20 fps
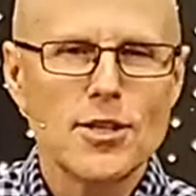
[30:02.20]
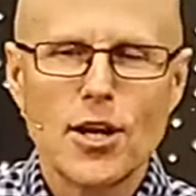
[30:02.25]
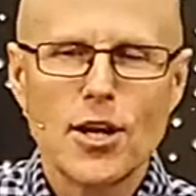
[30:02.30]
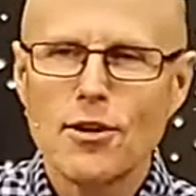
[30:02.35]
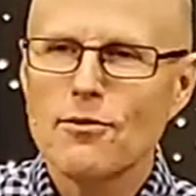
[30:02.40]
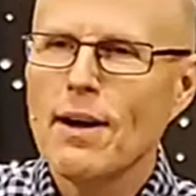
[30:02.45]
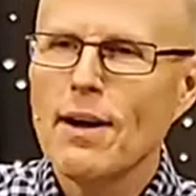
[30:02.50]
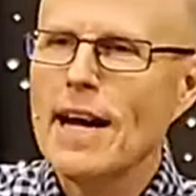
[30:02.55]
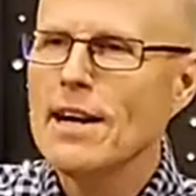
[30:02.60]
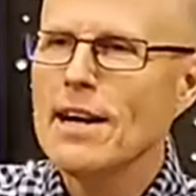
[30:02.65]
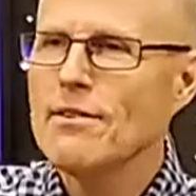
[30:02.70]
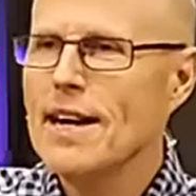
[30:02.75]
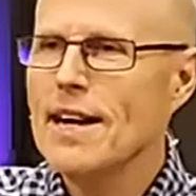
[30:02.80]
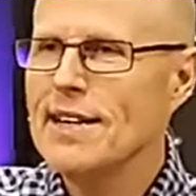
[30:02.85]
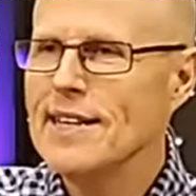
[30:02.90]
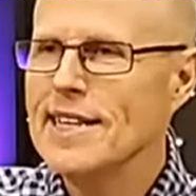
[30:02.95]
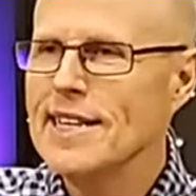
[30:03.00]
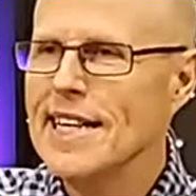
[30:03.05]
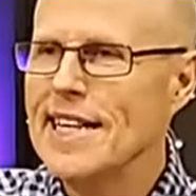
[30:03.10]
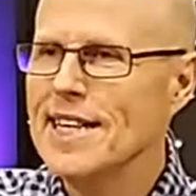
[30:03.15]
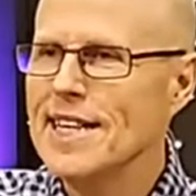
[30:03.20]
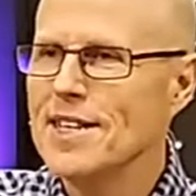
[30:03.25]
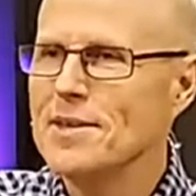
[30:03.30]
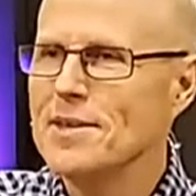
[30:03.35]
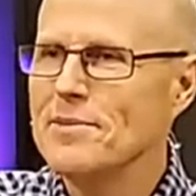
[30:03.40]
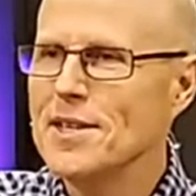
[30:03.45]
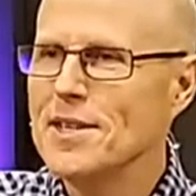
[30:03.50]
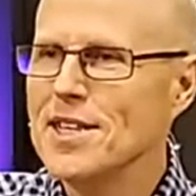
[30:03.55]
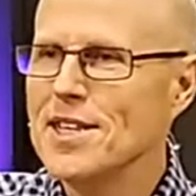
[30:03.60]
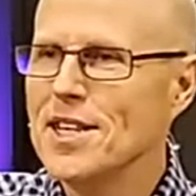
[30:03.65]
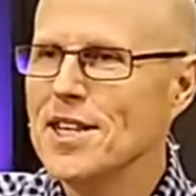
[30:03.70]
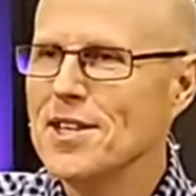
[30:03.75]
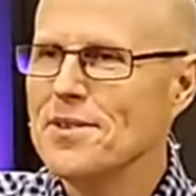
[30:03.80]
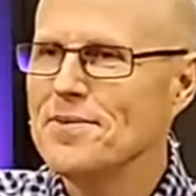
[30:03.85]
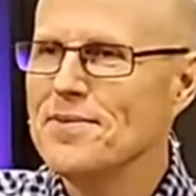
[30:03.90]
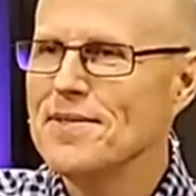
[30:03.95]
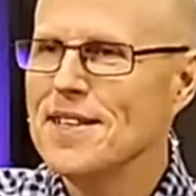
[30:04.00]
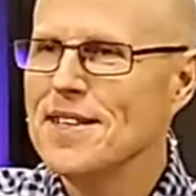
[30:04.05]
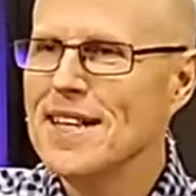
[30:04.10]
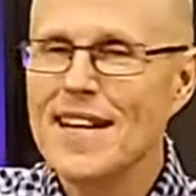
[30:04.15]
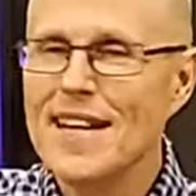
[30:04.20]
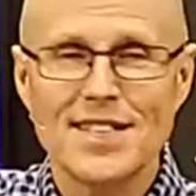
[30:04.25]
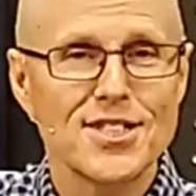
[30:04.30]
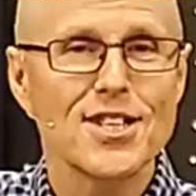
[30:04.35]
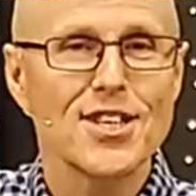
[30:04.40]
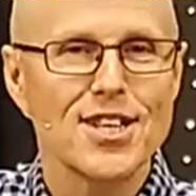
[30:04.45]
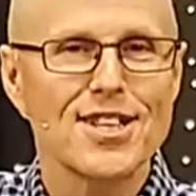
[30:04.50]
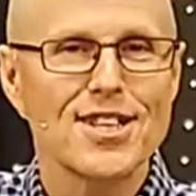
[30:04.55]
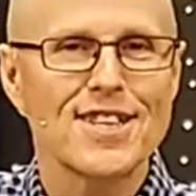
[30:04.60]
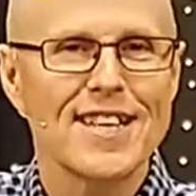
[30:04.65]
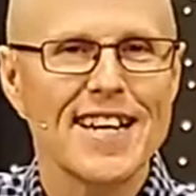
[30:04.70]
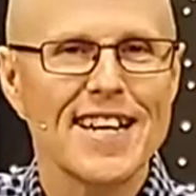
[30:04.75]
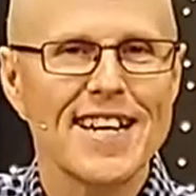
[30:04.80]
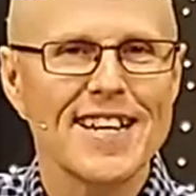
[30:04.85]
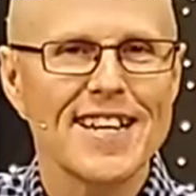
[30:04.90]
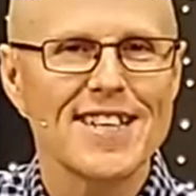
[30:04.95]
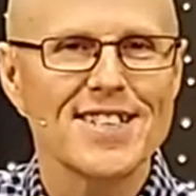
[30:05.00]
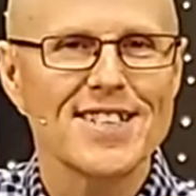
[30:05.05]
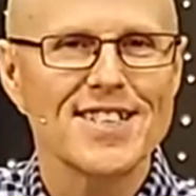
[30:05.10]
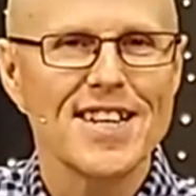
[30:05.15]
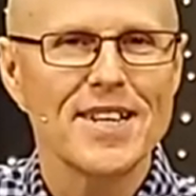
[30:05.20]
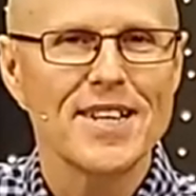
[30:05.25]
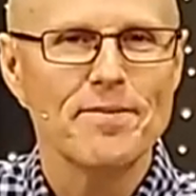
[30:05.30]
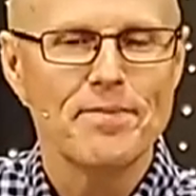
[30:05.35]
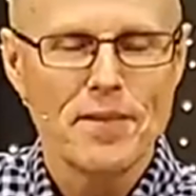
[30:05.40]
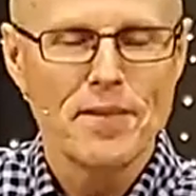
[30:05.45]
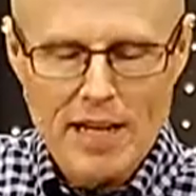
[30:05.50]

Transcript: turn right around and heal them, you know. That's a good thing, you see.